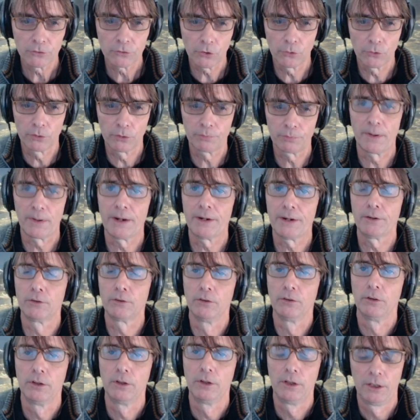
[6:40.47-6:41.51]
So the
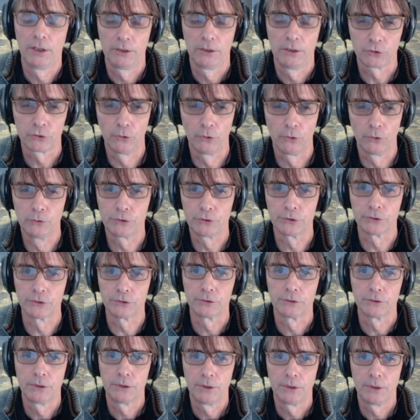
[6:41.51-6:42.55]
final
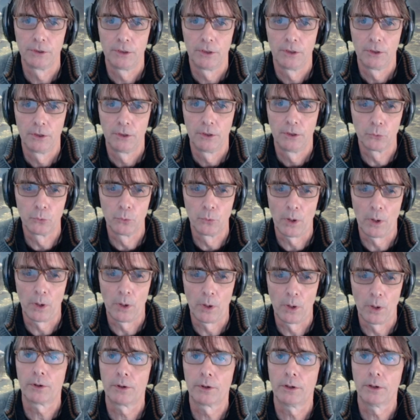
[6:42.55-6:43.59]
solution to
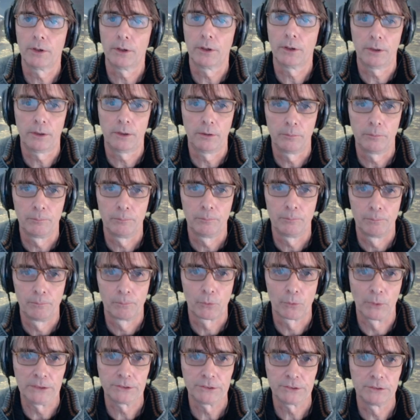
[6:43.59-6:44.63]
our
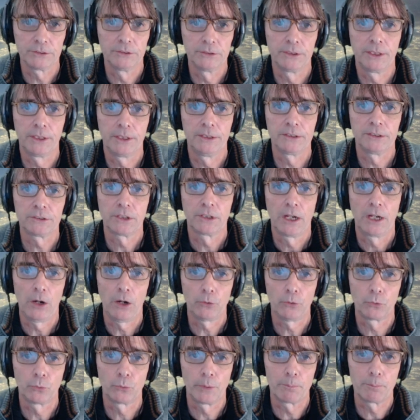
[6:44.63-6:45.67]
question then is
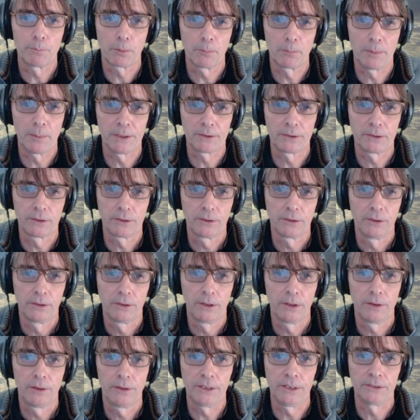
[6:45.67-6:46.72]
how to implement
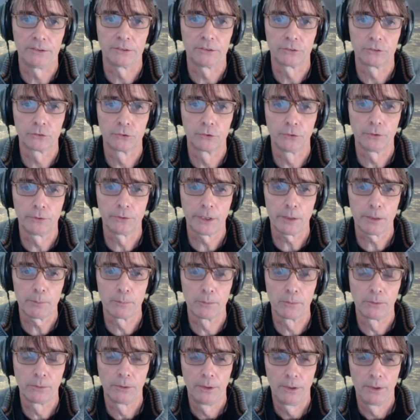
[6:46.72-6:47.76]
this truth
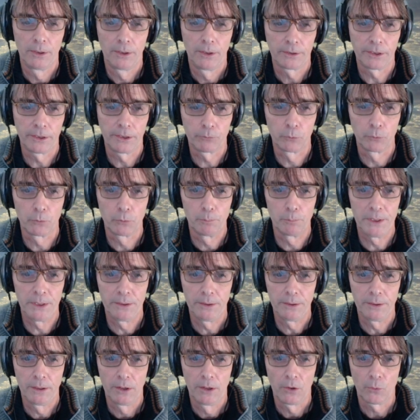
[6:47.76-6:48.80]
table that would
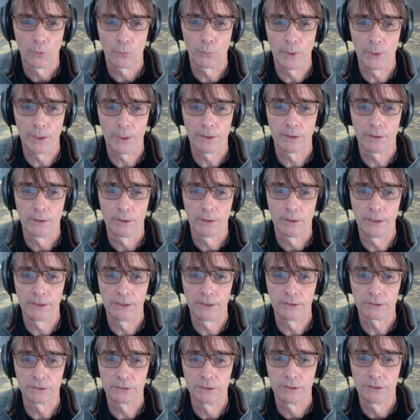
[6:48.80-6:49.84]
be with
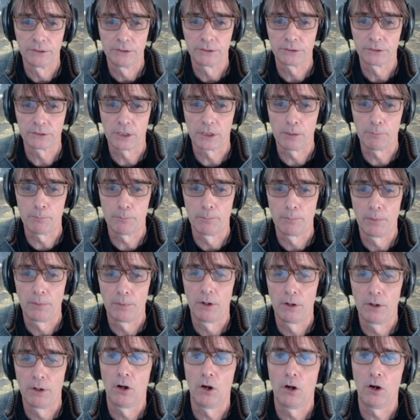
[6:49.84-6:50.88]
this sum
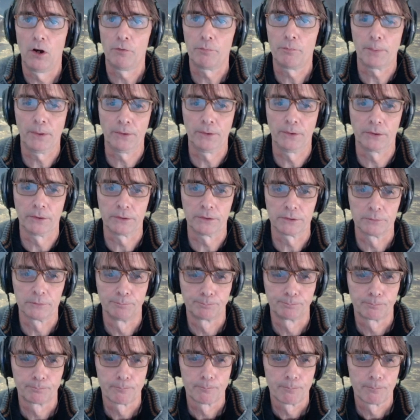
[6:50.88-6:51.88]
of products.